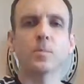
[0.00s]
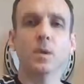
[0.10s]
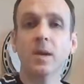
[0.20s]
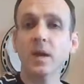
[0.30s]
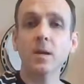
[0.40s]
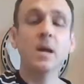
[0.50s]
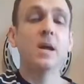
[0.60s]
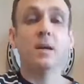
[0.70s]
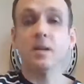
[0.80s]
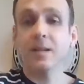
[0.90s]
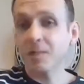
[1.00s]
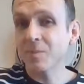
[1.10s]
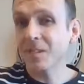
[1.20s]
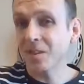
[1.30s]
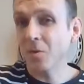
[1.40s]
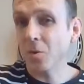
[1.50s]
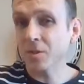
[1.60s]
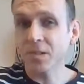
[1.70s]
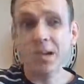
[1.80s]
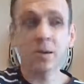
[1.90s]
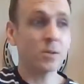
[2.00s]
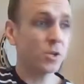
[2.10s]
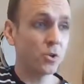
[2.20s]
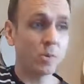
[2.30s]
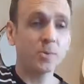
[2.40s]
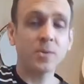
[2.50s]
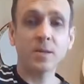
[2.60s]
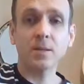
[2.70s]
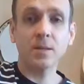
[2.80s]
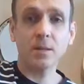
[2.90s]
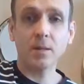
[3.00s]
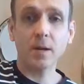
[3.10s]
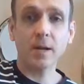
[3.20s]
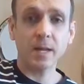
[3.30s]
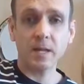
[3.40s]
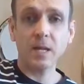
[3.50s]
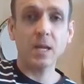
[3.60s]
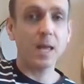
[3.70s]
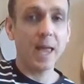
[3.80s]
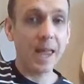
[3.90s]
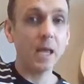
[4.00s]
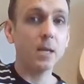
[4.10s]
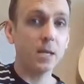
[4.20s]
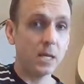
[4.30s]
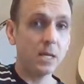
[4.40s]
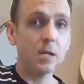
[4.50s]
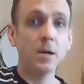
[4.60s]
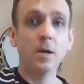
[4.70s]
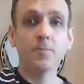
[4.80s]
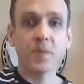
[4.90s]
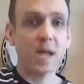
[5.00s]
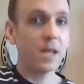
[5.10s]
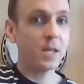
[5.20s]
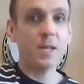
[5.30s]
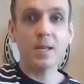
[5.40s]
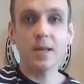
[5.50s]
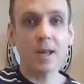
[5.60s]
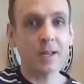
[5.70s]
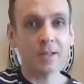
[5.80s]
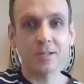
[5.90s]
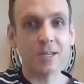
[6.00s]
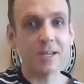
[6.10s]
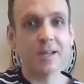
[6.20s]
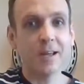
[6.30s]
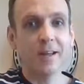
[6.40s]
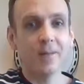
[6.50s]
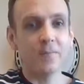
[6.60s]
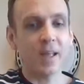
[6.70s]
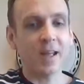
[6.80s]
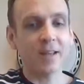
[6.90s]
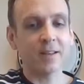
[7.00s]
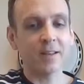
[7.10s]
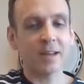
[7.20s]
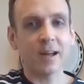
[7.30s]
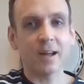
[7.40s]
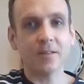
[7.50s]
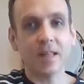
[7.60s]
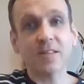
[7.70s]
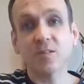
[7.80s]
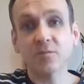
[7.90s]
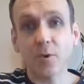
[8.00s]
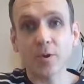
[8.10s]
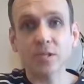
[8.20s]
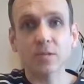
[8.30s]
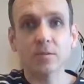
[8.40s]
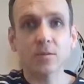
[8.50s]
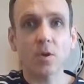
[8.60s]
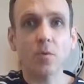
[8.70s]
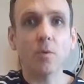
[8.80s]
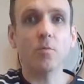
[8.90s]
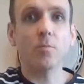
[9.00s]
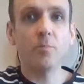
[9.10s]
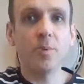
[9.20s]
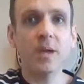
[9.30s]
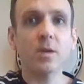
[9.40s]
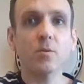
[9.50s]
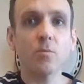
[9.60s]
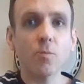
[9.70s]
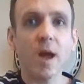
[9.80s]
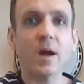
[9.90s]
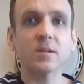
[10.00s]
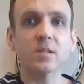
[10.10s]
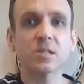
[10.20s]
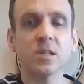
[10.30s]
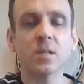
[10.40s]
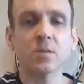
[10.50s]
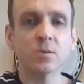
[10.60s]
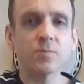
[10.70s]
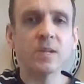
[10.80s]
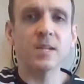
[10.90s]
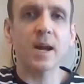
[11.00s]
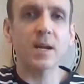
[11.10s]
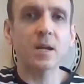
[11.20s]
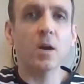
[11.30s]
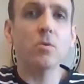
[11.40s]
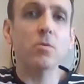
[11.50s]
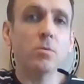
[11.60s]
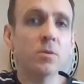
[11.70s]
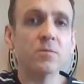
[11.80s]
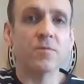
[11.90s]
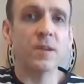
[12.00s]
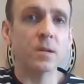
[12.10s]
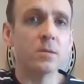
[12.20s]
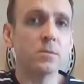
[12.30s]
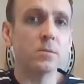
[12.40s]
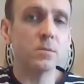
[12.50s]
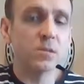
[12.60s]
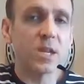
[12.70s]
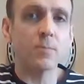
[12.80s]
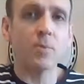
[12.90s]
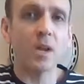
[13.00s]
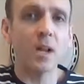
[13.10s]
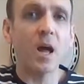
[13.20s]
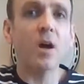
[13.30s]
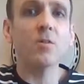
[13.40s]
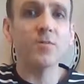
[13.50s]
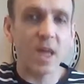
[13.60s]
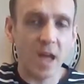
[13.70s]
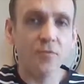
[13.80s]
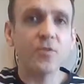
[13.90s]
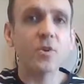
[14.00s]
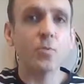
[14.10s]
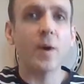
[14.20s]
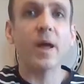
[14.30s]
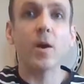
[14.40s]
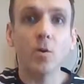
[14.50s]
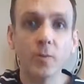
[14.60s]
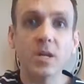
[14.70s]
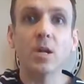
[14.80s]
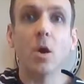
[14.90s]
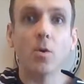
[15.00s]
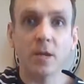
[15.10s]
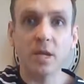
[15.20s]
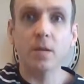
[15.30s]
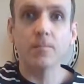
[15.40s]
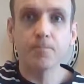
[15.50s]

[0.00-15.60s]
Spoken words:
Okay, and that's basically the whole song. You're going between E, A, E, A, E, and then D, and that's the verse. So, big rock singers, we got golden fingers, and we love everywhere we go. E,